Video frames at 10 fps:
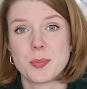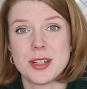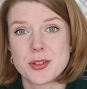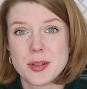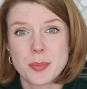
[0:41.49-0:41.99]

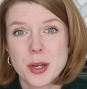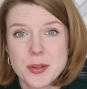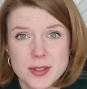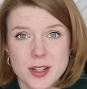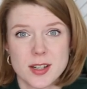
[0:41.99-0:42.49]
literally
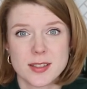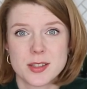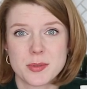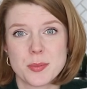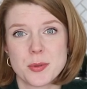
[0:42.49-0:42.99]
postcards
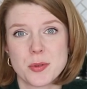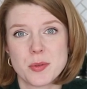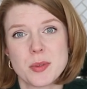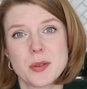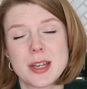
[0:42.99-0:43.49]
that we bought
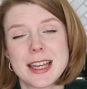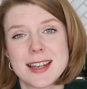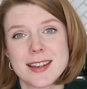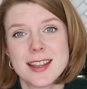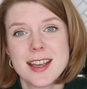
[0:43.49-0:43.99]
when we were
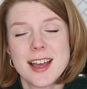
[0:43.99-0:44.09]
in